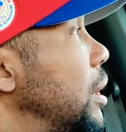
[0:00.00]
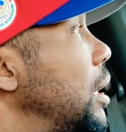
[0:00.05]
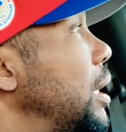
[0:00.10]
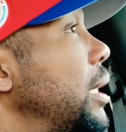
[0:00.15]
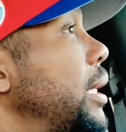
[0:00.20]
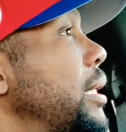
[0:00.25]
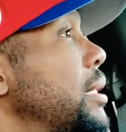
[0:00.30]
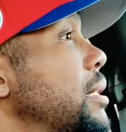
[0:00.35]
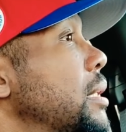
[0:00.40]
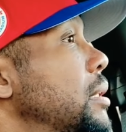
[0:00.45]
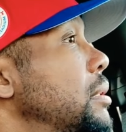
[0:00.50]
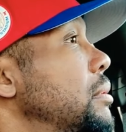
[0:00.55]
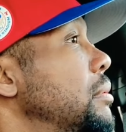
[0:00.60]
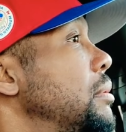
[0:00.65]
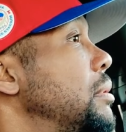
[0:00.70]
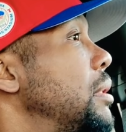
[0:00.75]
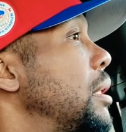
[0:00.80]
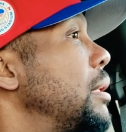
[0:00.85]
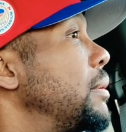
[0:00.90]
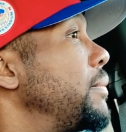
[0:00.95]
I guess I
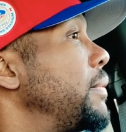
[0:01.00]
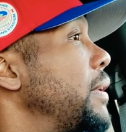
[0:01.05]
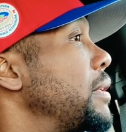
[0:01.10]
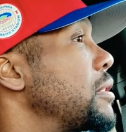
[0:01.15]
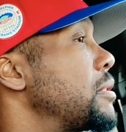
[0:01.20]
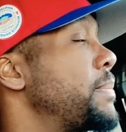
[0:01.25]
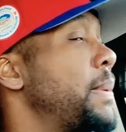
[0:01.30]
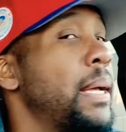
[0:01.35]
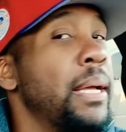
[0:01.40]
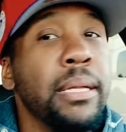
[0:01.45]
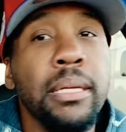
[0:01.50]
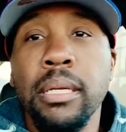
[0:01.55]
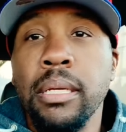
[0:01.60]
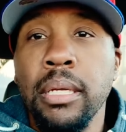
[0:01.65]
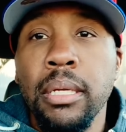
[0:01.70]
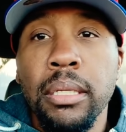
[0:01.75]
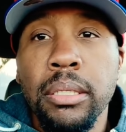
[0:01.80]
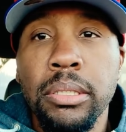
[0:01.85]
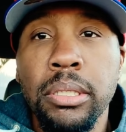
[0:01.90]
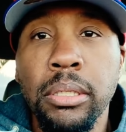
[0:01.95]
just found a spot.
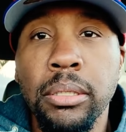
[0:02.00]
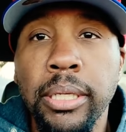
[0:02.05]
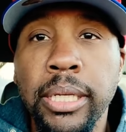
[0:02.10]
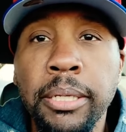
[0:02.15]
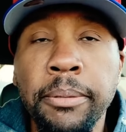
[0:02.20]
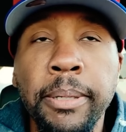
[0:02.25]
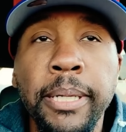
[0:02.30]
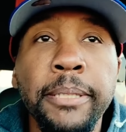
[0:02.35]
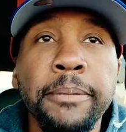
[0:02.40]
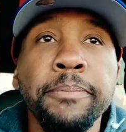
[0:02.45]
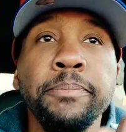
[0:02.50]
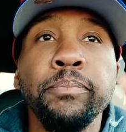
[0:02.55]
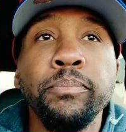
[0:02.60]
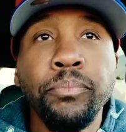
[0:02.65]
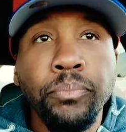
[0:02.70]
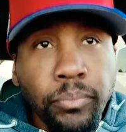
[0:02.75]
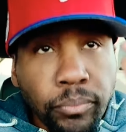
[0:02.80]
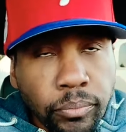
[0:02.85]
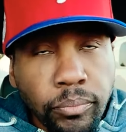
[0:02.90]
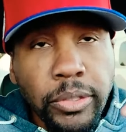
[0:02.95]
So anyway,
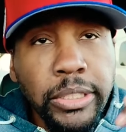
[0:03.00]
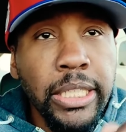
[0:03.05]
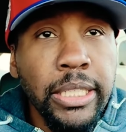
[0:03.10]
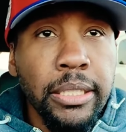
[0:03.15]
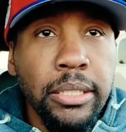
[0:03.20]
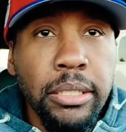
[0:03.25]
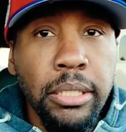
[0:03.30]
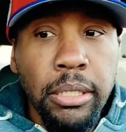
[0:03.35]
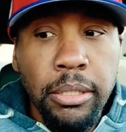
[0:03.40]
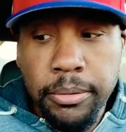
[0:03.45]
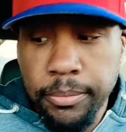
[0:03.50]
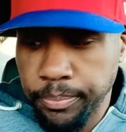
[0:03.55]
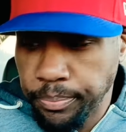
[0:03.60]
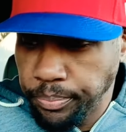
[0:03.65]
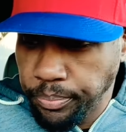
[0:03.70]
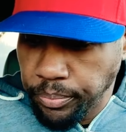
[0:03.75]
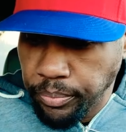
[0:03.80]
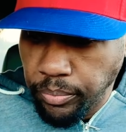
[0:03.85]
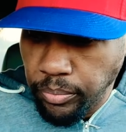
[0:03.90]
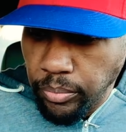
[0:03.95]
yeah, so
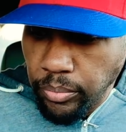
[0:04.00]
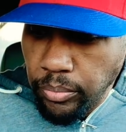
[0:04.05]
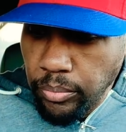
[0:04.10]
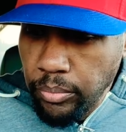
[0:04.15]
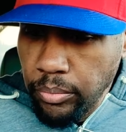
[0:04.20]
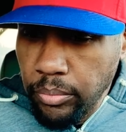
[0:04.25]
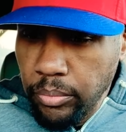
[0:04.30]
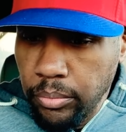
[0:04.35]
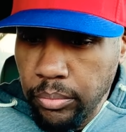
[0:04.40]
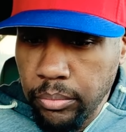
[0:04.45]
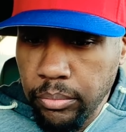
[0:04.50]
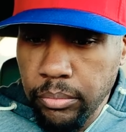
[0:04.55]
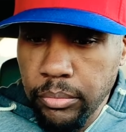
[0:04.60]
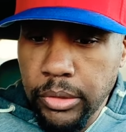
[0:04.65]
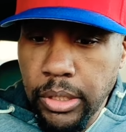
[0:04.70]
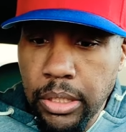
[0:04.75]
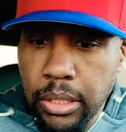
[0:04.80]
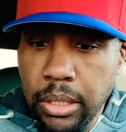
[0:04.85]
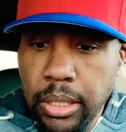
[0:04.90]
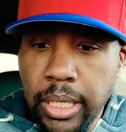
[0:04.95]

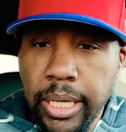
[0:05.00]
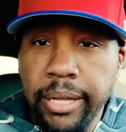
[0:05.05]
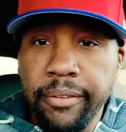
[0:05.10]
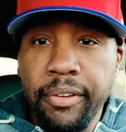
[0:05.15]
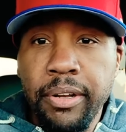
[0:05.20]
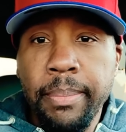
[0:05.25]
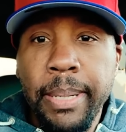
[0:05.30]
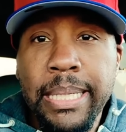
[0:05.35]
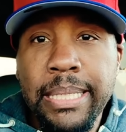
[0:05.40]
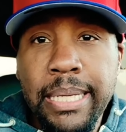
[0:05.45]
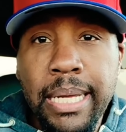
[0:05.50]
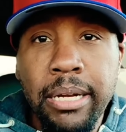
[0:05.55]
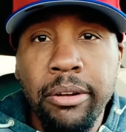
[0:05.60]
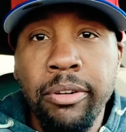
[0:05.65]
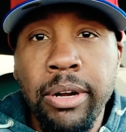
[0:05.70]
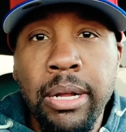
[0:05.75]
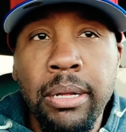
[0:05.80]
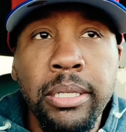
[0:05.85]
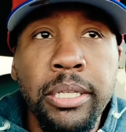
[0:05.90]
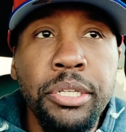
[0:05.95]
if anybody's got
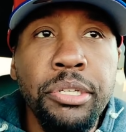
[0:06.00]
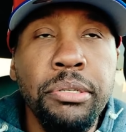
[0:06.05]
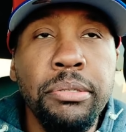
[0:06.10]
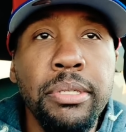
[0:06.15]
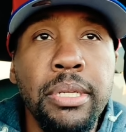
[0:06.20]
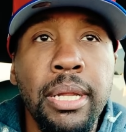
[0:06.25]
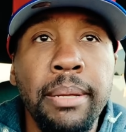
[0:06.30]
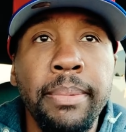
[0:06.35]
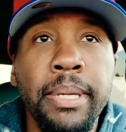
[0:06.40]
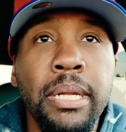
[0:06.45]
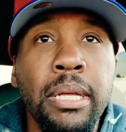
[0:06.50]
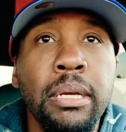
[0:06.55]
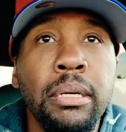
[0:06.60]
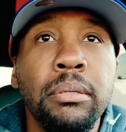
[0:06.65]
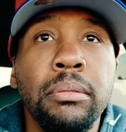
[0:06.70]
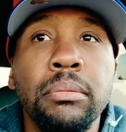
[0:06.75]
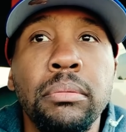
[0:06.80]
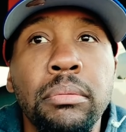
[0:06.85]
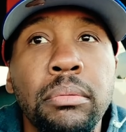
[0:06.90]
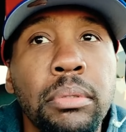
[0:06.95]
ground issues, let me
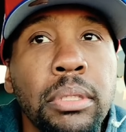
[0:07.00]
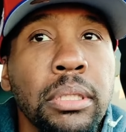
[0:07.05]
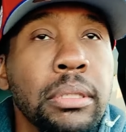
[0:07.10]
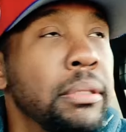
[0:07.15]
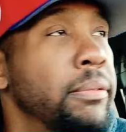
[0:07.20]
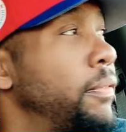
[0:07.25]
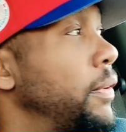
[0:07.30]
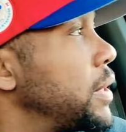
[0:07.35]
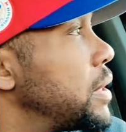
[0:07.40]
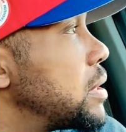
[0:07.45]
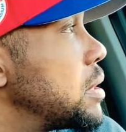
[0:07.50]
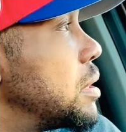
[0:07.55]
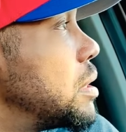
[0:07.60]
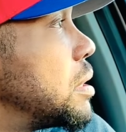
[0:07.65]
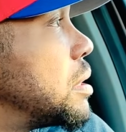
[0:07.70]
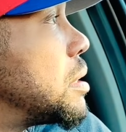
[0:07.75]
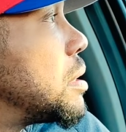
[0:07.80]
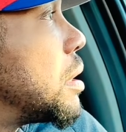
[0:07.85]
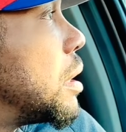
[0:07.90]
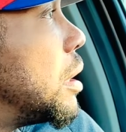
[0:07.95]
know what the fix
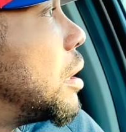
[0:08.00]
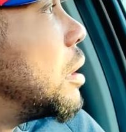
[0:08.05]
is.